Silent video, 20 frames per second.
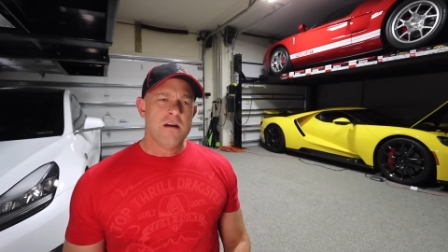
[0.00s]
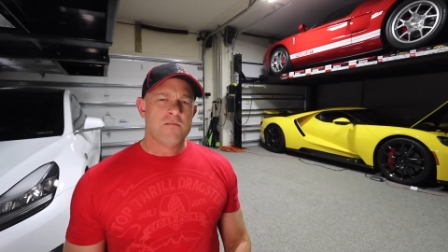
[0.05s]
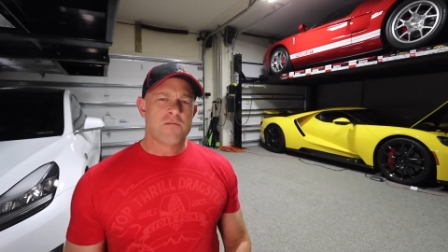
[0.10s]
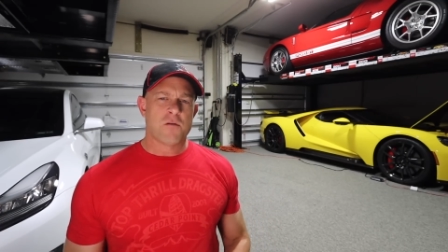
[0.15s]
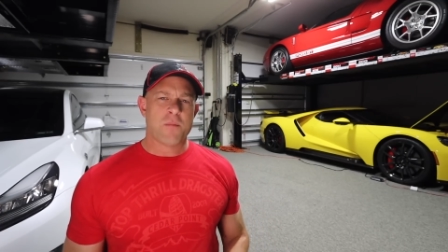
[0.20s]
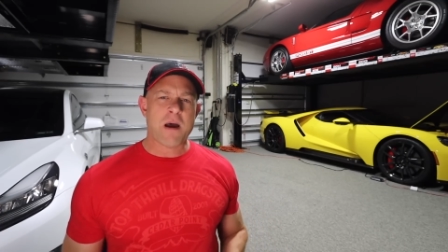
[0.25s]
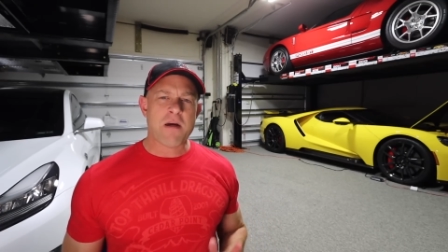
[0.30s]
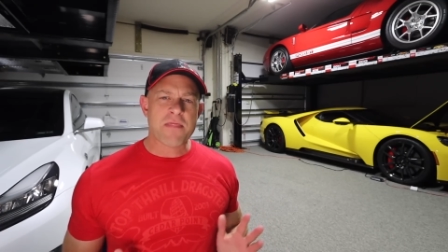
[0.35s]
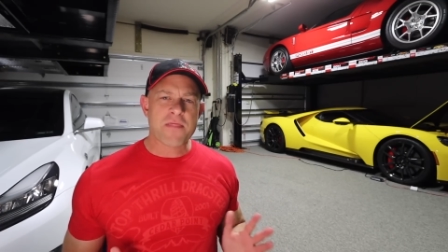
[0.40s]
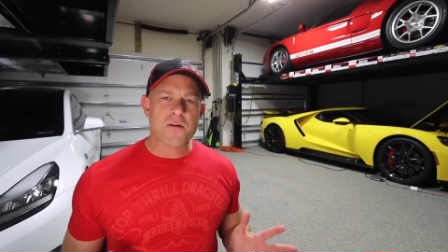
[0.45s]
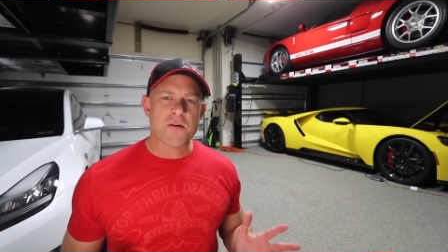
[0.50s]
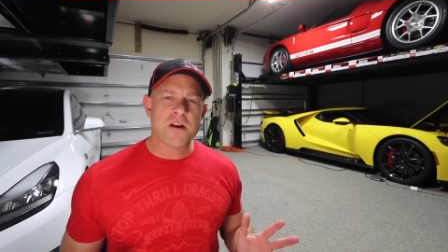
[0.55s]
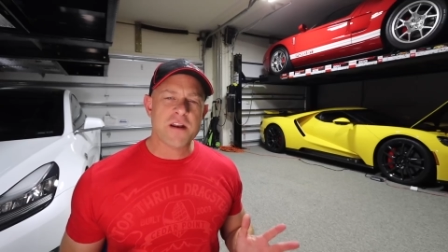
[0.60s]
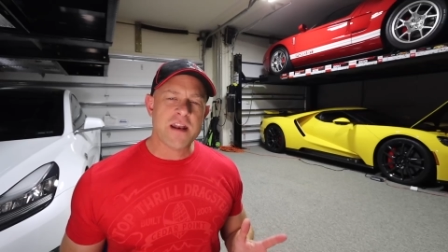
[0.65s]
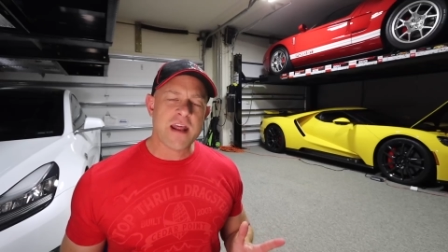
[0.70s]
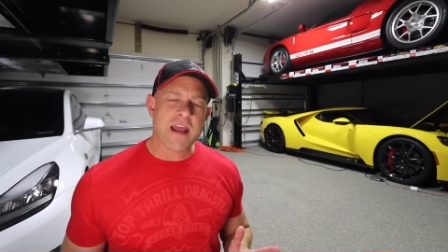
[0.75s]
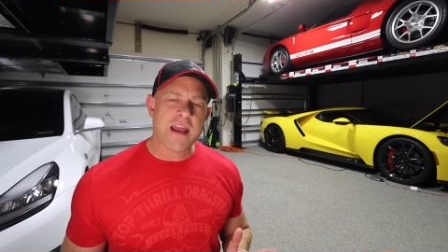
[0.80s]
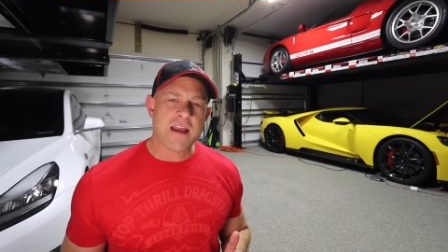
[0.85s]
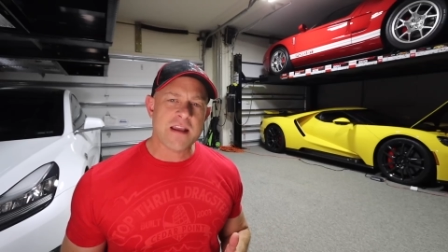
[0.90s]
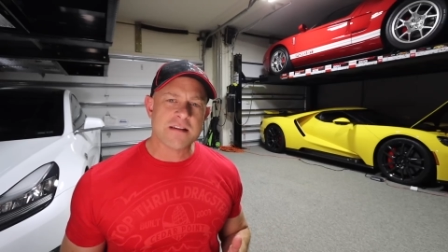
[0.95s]
for about 30
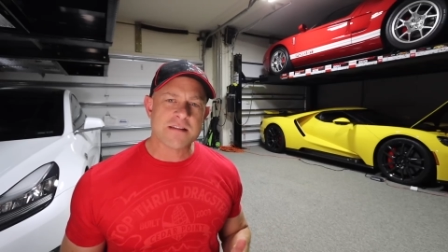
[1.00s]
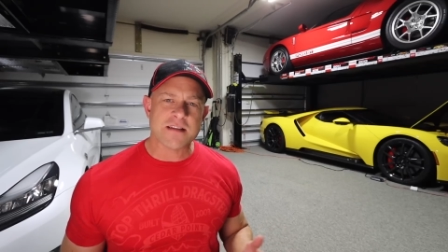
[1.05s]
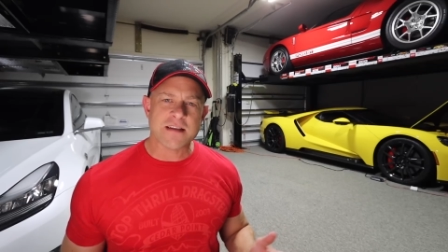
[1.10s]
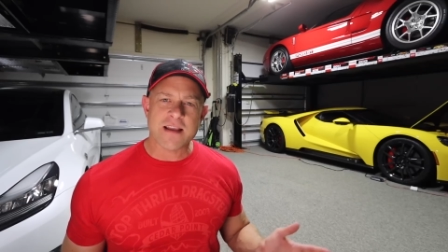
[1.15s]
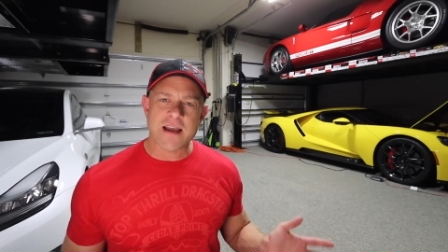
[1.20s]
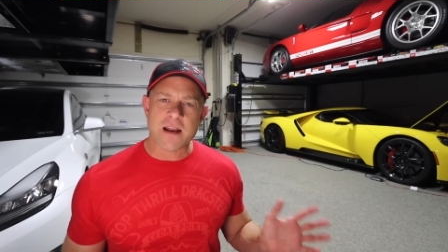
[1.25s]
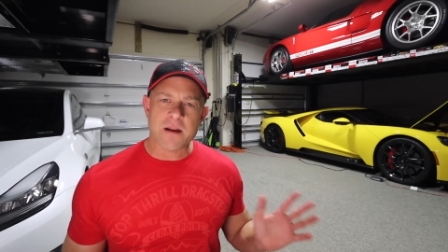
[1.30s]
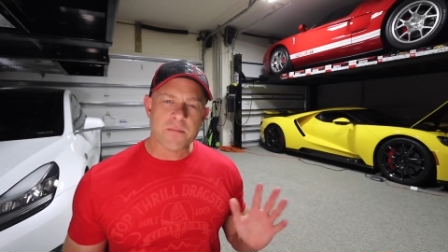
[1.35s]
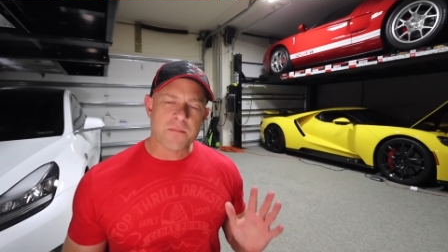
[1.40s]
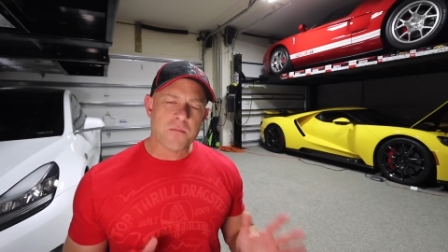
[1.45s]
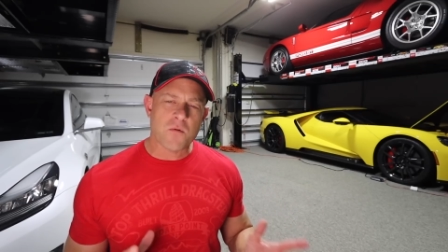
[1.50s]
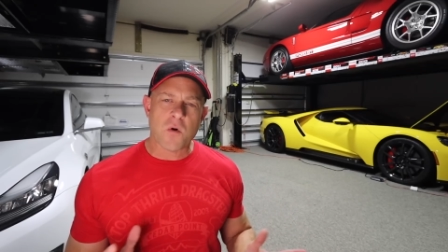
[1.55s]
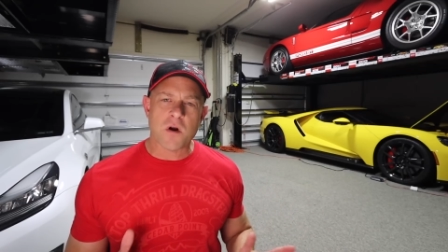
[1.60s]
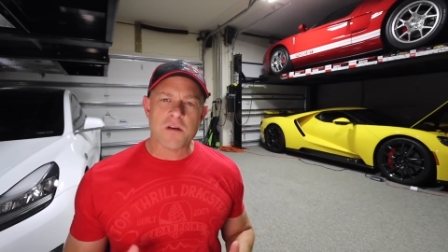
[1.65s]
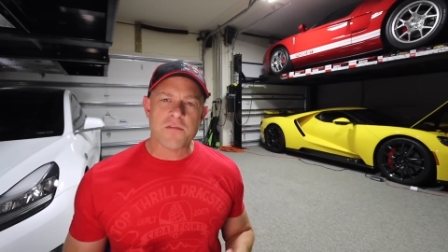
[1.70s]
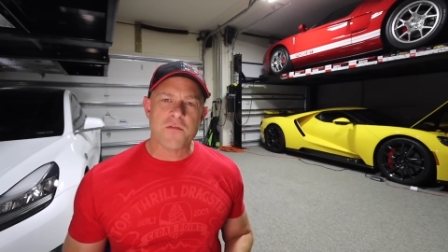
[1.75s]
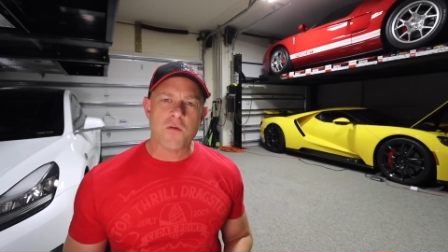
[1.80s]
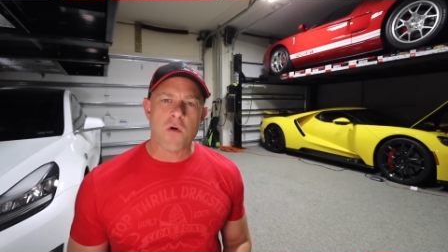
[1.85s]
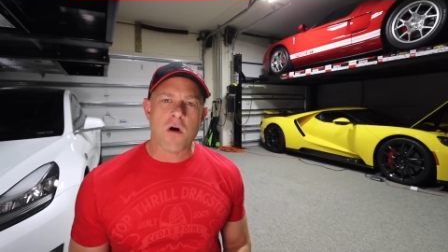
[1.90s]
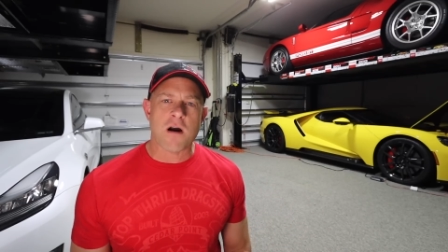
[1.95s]
days and got a,
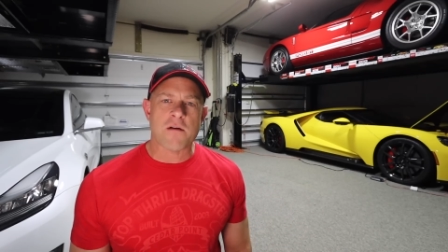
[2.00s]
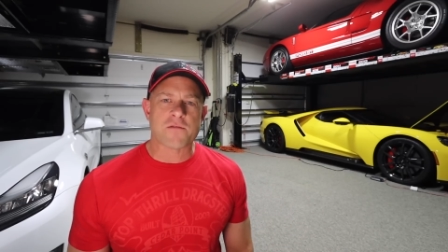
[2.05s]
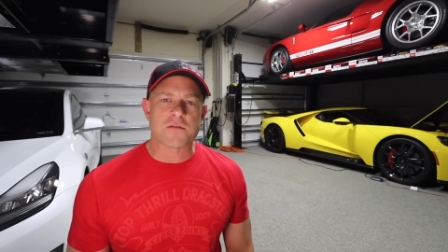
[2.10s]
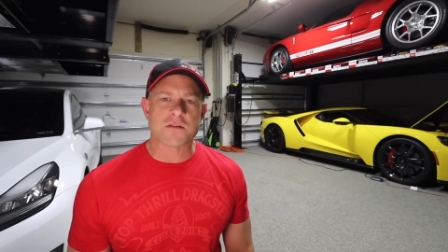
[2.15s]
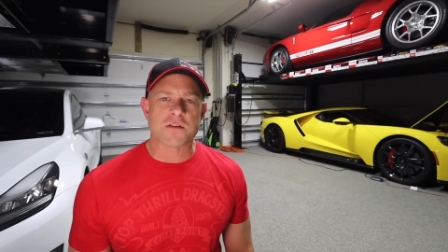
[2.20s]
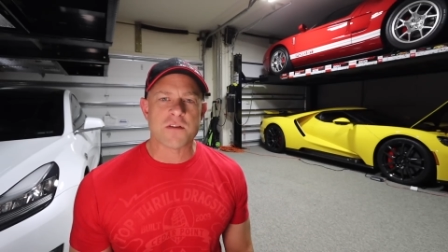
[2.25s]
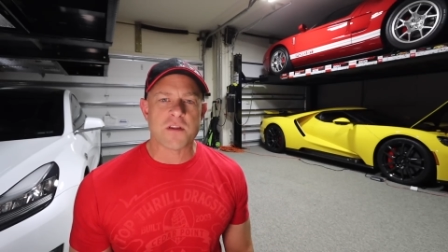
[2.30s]
quite a few offers